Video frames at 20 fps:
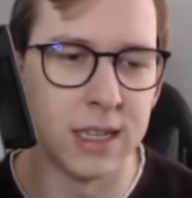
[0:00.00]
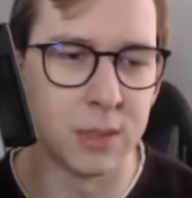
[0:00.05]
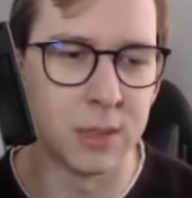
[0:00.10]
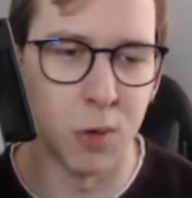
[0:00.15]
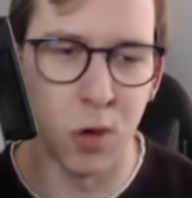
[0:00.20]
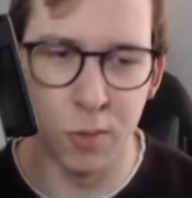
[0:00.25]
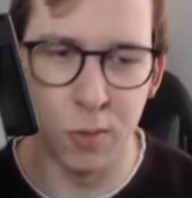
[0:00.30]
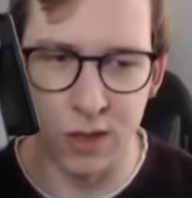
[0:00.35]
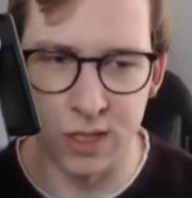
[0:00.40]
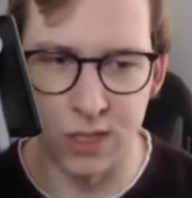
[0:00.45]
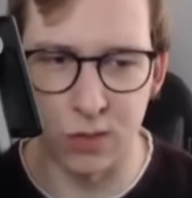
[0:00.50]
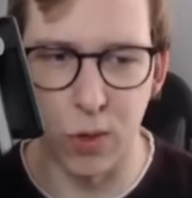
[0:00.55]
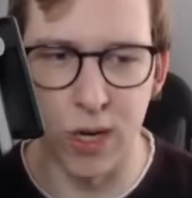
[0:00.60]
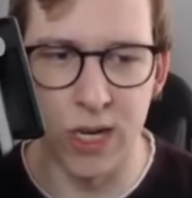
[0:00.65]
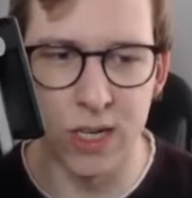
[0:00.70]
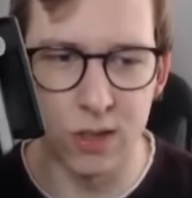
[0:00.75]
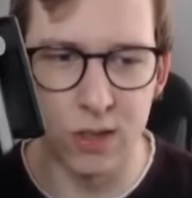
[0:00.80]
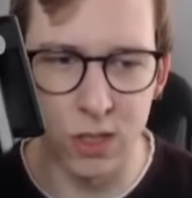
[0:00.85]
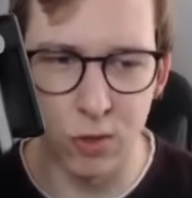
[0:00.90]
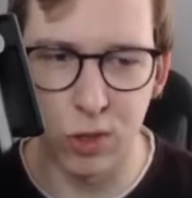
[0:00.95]
This Pokemon is
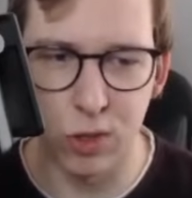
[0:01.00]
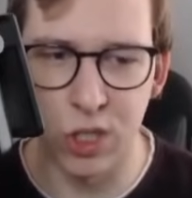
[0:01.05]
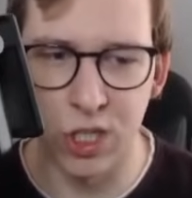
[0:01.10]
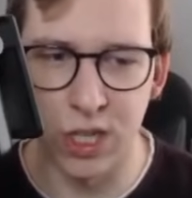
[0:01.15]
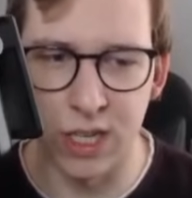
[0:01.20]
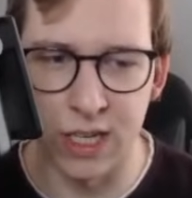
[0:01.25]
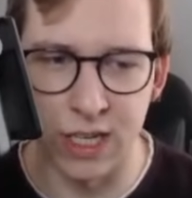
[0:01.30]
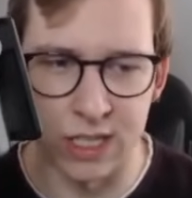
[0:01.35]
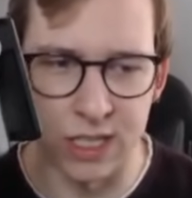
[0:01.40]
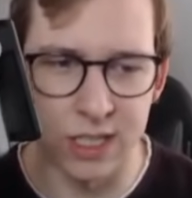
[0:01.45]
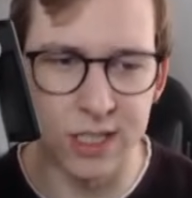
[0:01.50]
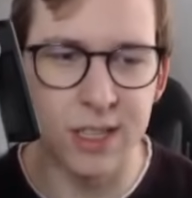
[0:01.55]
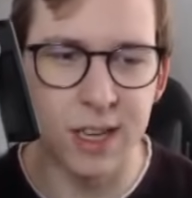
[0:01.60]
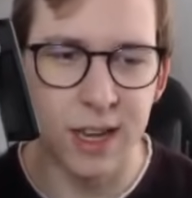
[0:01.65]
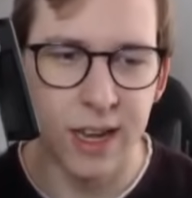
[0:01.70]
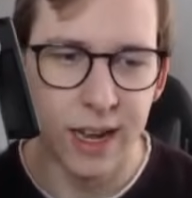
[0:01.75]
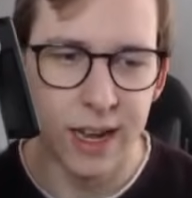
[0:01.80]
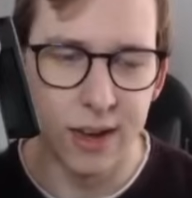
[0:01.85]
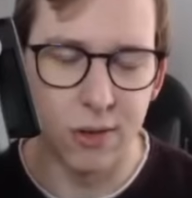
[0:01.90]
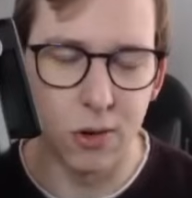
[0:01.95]
way too squishy and has
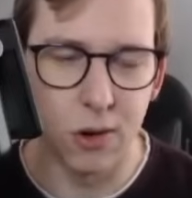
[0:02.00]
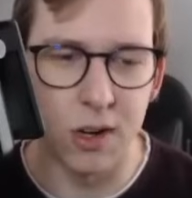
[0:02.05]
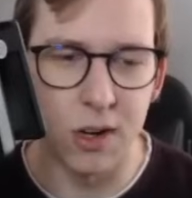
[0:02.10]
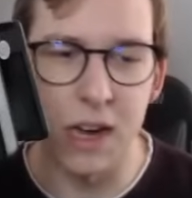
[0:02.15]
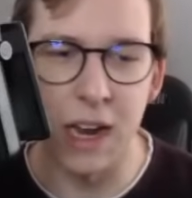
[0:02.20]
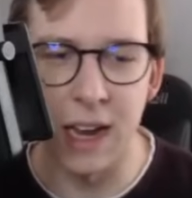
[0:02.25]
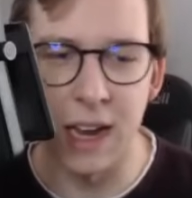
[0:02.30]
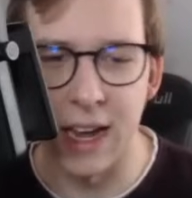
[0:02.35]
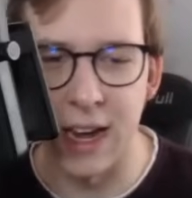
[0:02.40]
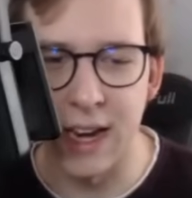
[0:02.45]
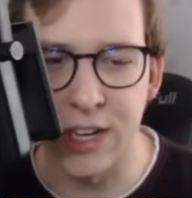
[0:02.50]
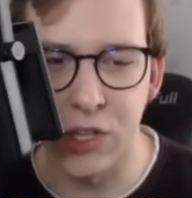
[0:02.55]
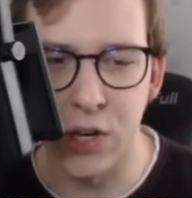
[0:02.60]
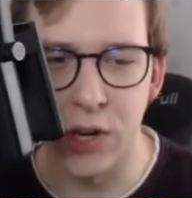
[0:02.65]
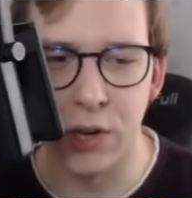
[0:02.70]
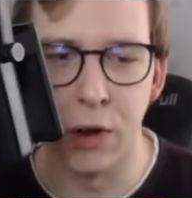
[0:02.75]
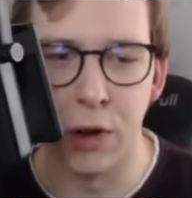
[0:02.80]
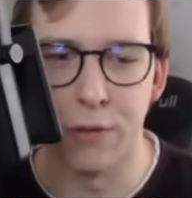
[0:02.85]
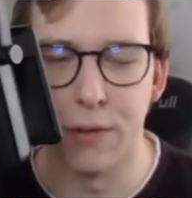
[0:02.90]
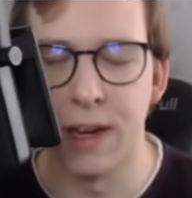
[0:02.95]
got like
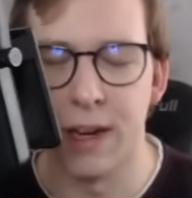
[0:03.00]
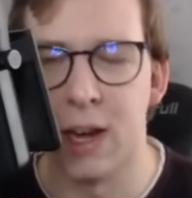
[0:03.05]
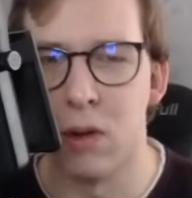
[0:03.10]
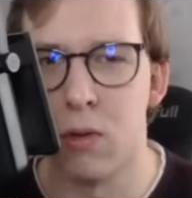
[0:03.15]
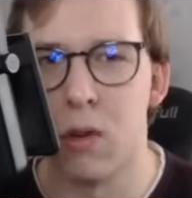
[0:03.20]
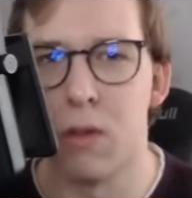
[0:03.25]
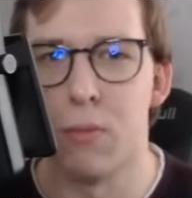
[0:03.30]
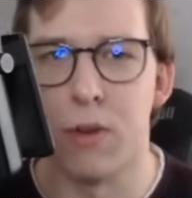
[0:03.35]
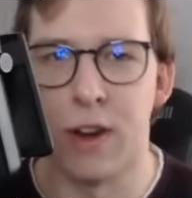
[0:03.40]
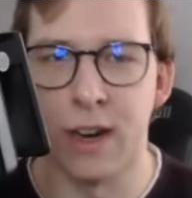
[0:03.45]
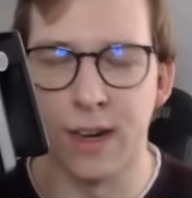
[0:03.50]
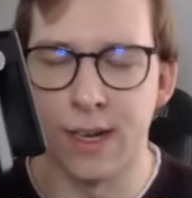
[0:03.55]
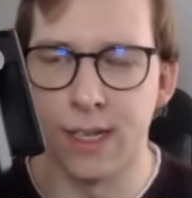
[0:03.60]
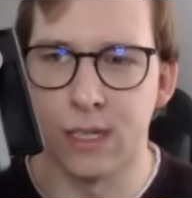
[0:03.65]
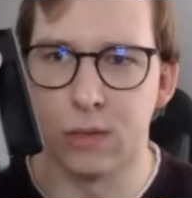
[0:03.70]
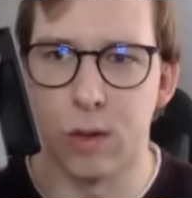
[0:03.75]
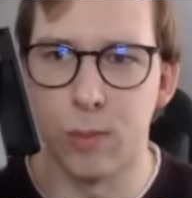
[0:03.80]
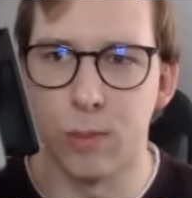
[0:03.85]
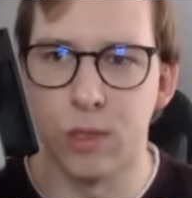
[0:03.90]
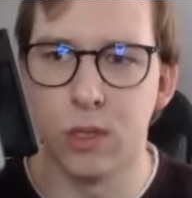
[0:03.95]
actually nerfed again with Breaking
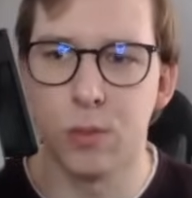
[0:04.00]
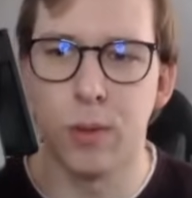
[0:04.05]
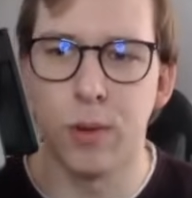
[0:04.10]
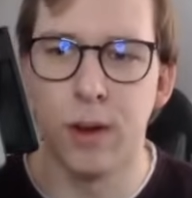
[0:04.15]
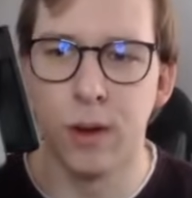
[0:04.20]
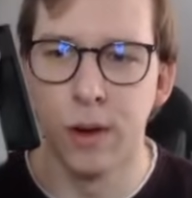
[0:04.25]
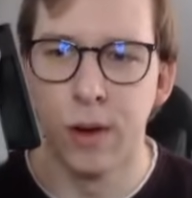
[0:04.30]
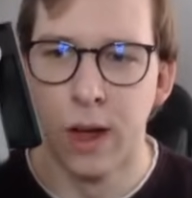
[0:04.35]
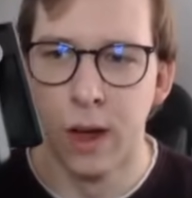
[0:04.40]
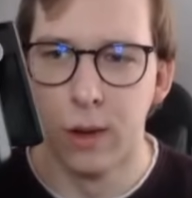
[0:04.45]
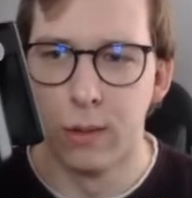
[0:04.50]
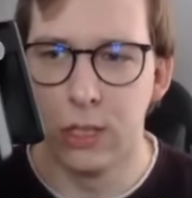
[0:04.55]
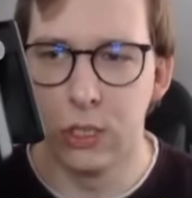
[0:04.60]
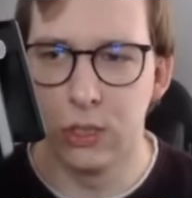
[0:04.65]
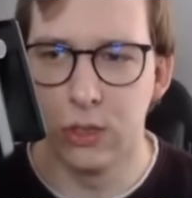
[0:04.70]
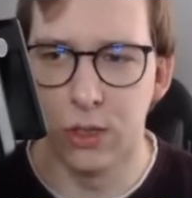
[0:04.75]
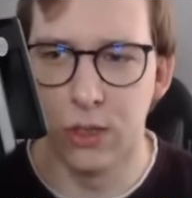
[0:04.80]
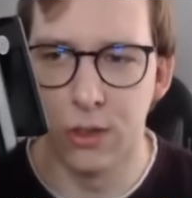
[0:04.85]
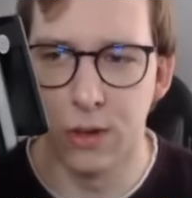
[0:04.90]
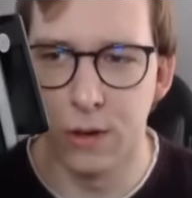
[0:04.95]
Swipe as well,
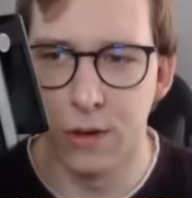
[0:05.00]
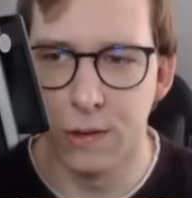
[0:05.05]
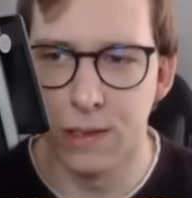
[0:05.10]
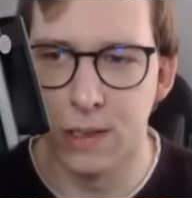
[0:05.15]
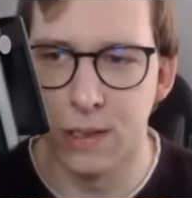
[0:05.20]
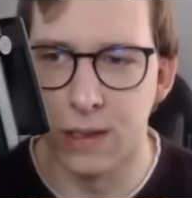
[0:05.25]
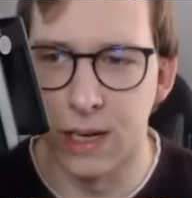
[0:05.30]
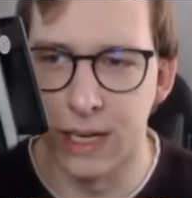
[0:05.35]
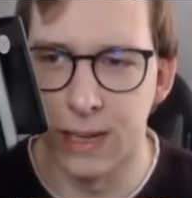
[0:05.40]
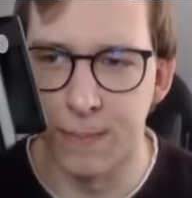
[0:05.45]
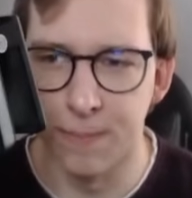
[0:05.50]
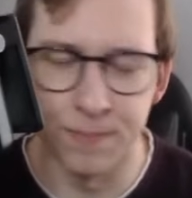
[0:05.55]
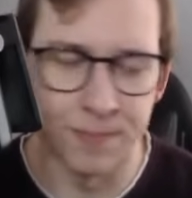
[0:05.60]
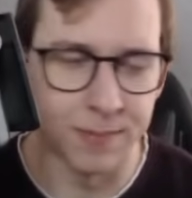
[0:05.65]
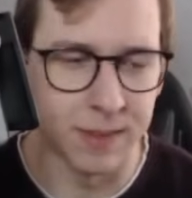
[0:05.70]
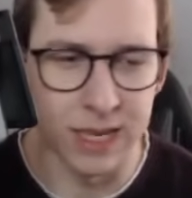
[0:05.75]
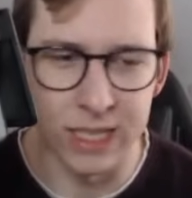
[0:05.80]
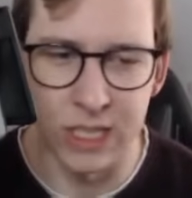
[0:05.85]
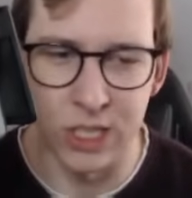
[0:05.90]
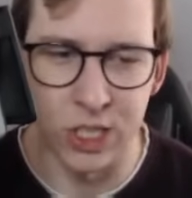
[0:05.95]
which got nerfed. So like,
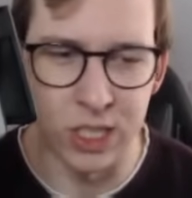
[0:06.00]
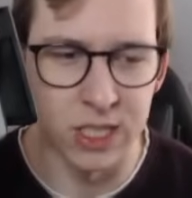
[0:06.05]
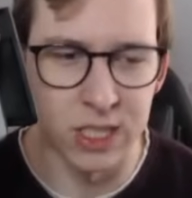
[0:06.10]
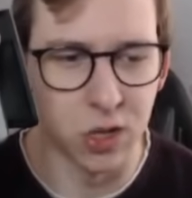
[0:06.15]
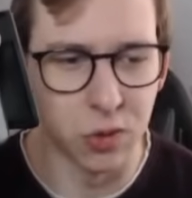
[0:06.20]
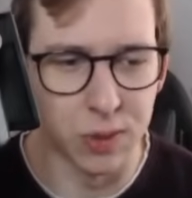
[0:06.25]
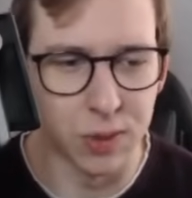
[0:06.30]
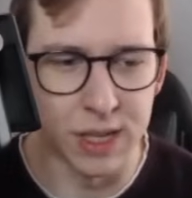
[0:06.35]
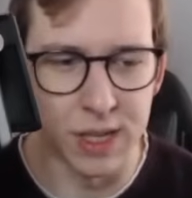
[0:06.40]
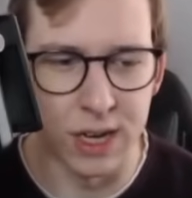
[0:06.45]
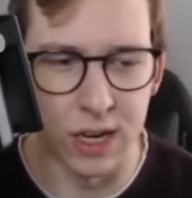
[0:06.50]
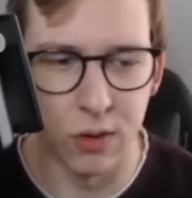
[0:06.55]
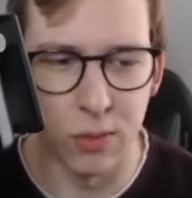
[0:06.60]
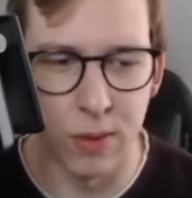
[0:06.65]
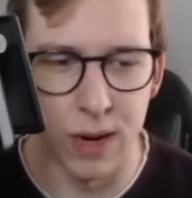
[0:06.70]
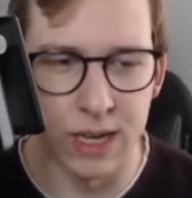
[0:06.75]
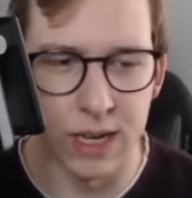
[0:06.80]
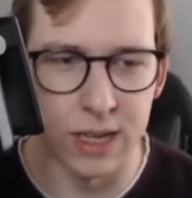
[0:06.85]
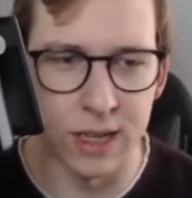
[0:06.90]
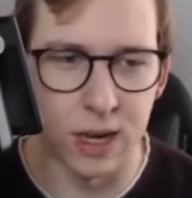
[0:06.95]
it's just not really that
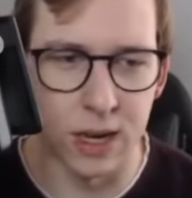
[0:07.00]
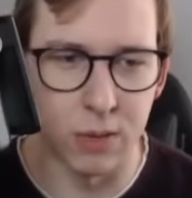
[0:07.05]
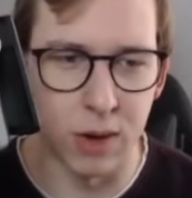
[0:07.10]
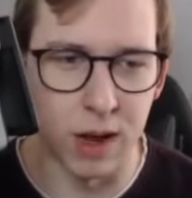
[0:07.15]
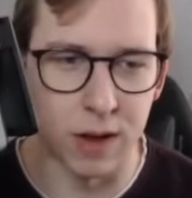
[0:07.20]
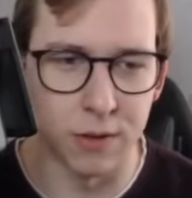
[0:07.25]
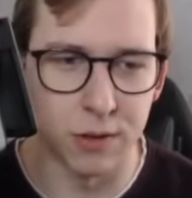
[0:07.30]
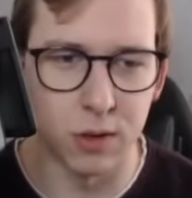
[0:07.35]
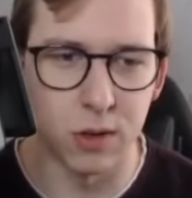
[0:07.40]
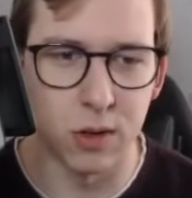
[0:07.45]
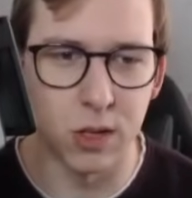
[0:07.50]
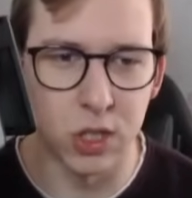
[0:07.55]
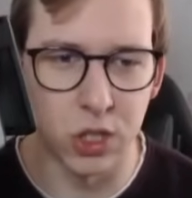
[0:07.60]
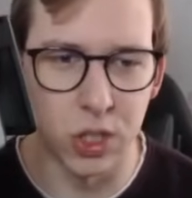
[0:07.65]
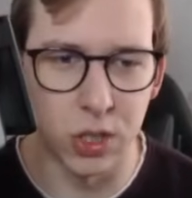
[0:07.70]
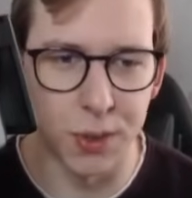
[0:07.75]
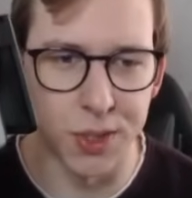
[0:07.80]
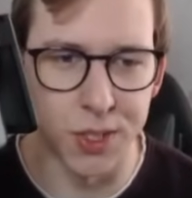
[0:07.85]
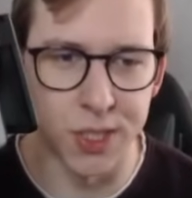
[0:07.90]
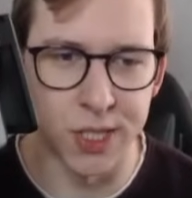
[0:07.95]
great. And then we have
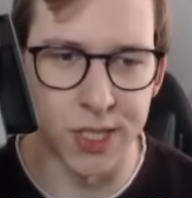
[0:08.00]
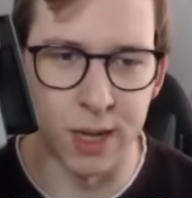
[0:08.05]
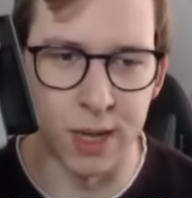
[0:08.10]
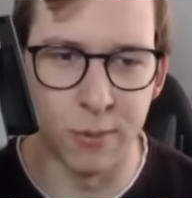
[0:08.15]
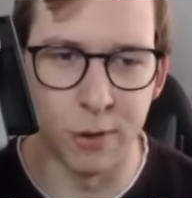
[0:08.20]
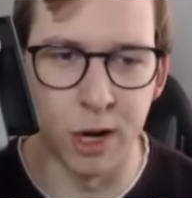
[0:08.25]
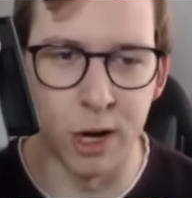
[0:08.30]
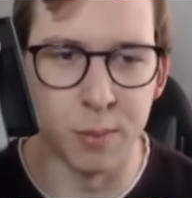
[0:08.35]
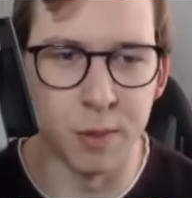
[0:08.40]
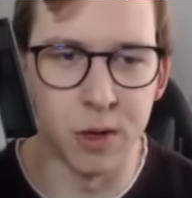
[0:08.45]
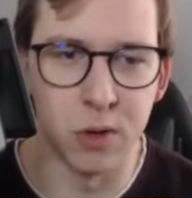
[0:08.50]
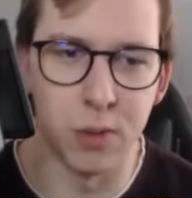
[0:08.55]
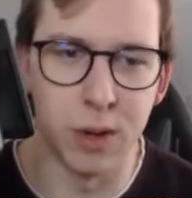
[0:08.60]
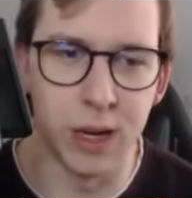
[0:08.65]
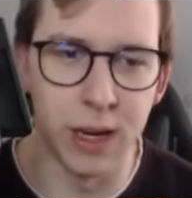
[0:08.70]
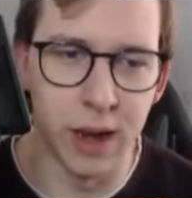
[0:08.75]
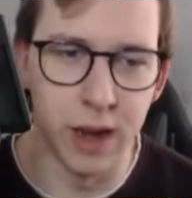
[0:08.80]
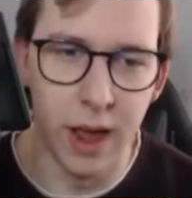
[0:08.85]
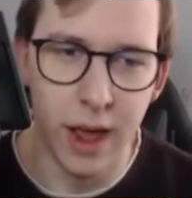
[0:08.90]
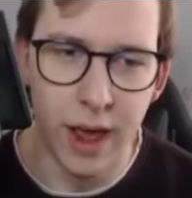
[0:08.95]
Torchic, which is somewhere in
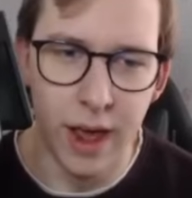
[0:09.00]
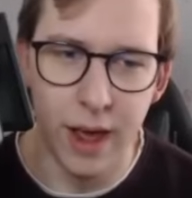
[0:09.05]
between.